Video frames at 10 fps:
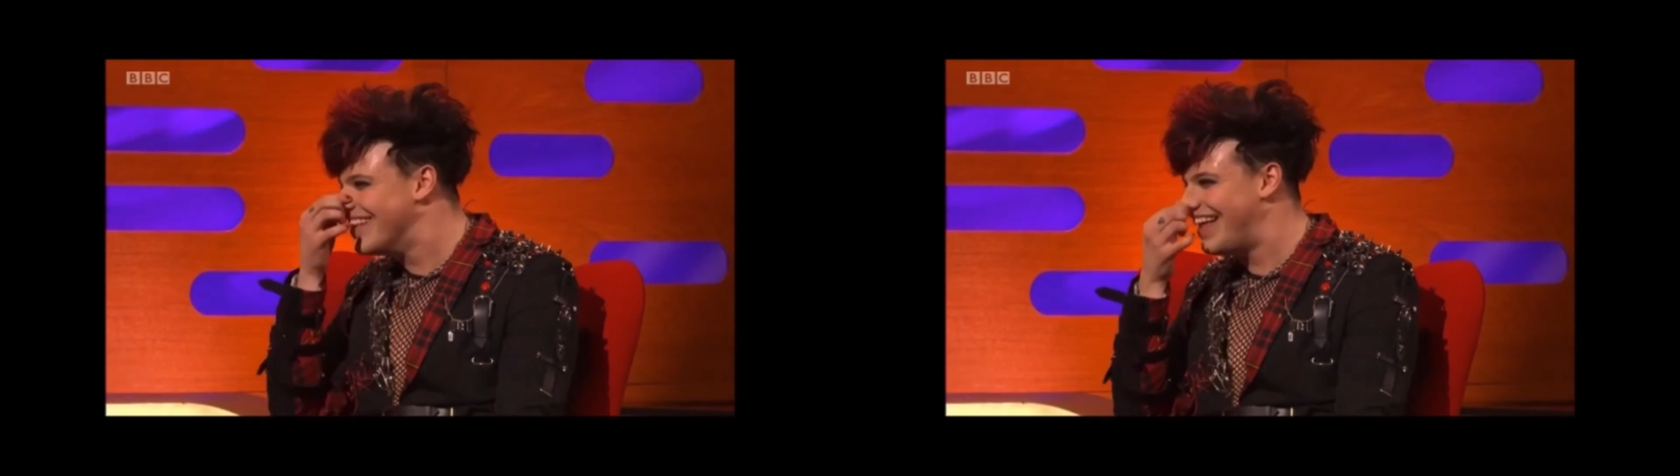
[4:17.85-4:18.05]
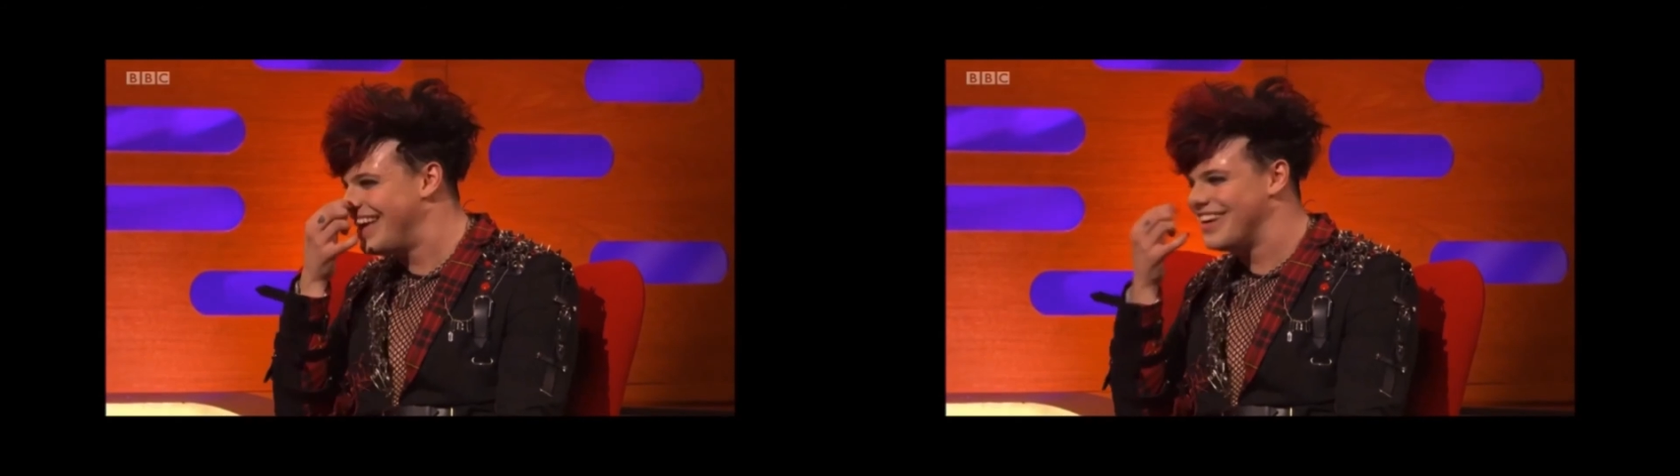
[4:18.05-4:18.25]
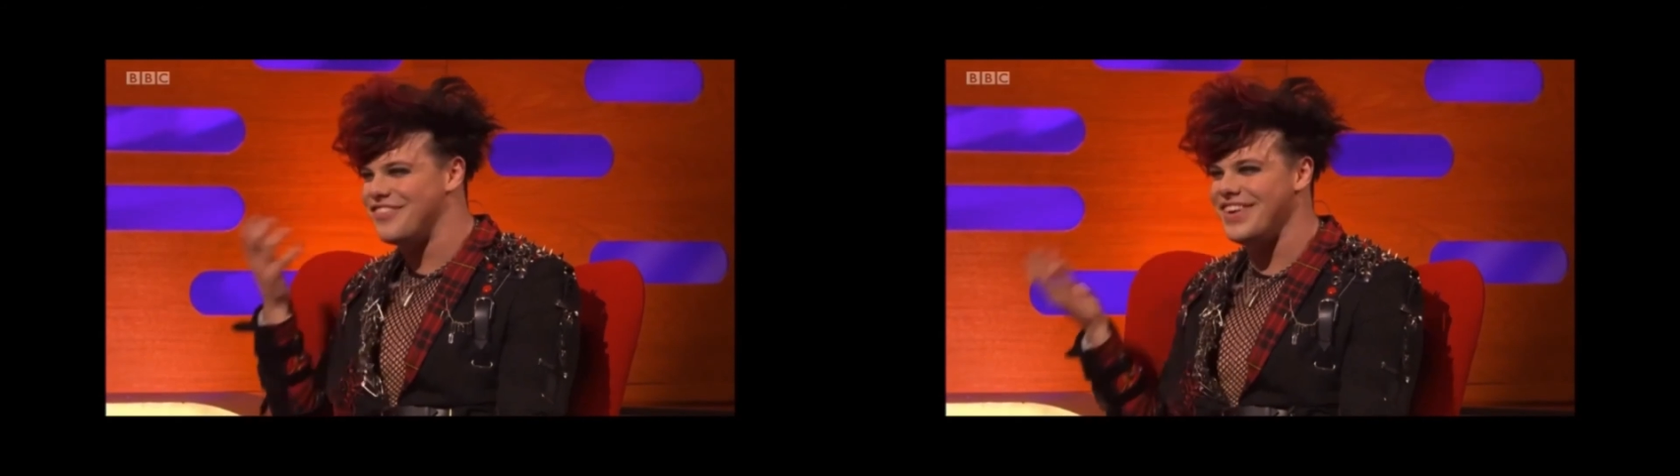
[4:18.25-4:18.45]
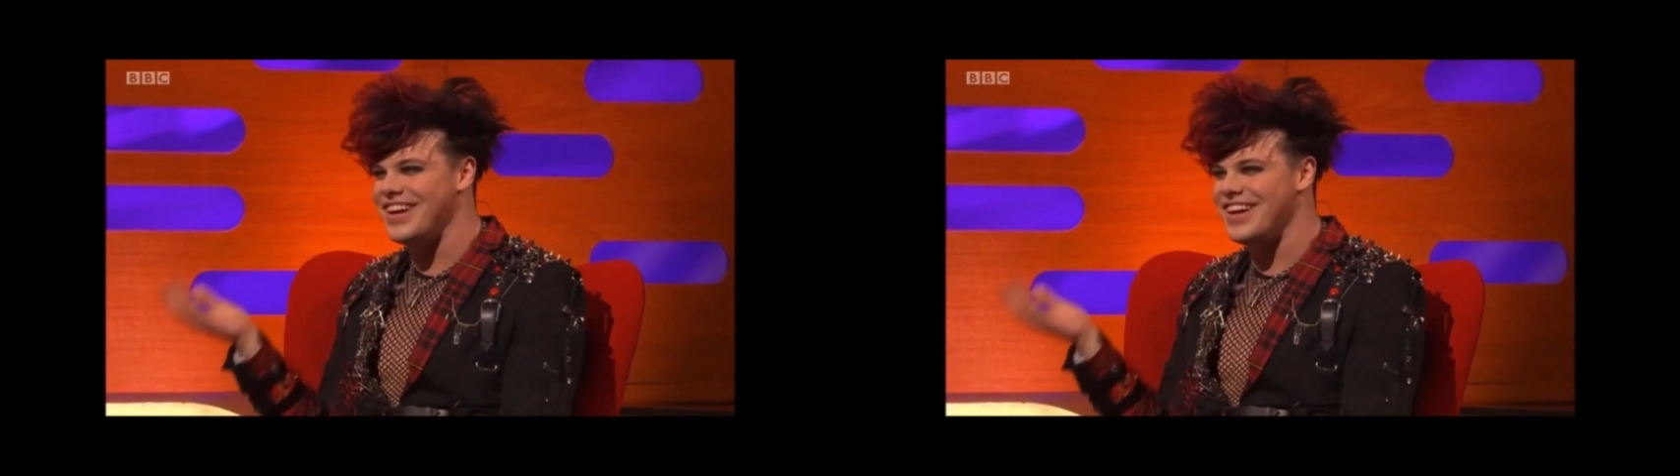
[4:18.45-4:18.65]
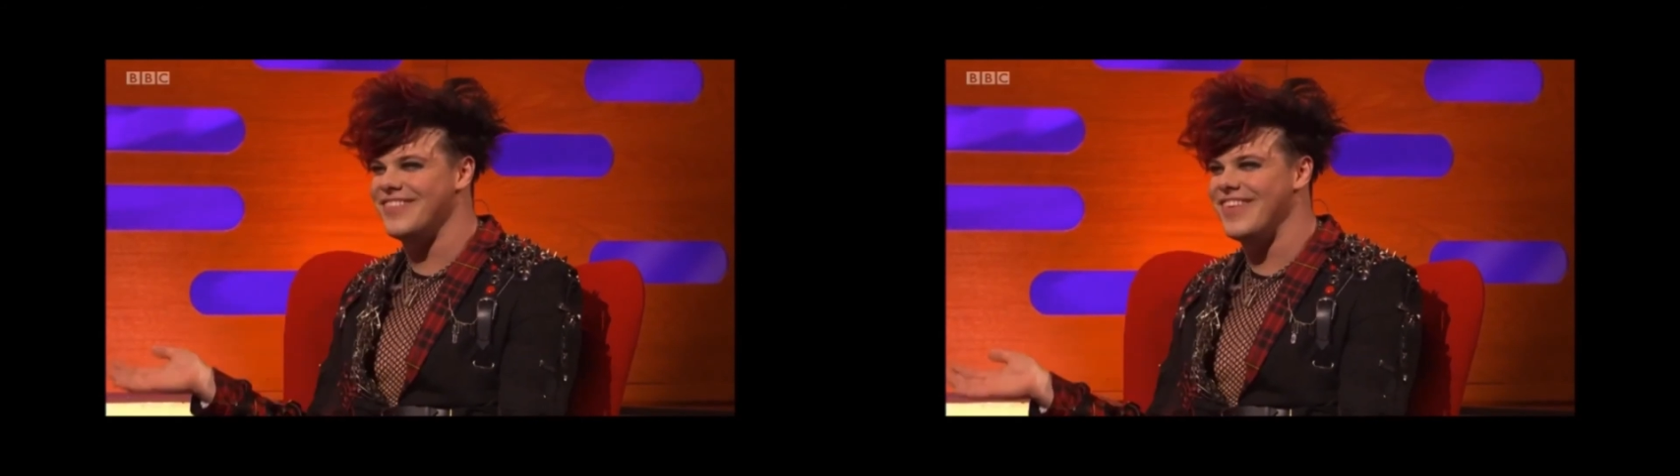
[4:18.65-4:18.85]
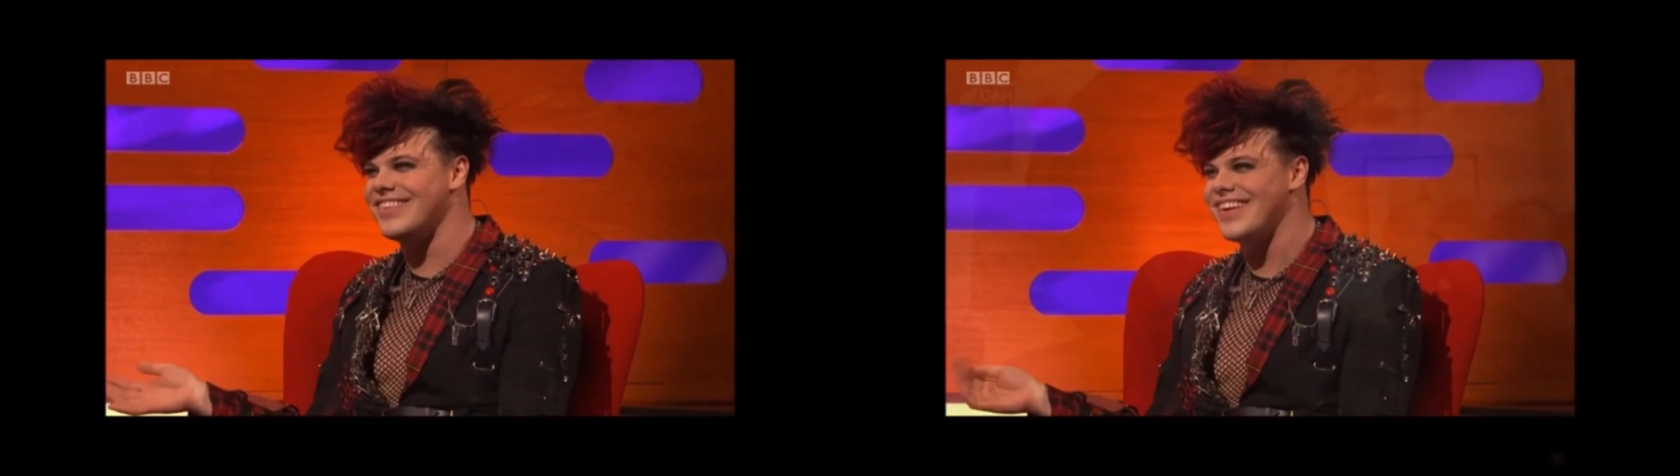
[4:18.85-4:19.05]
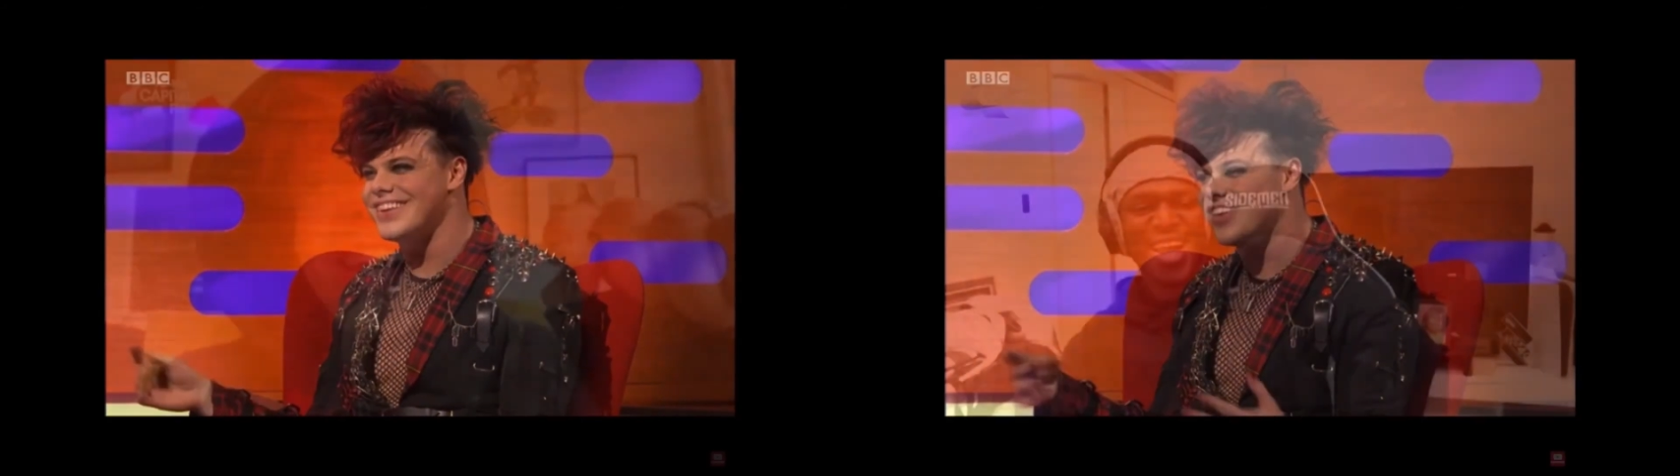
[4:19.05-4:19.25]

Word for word: like, your feet are amazing.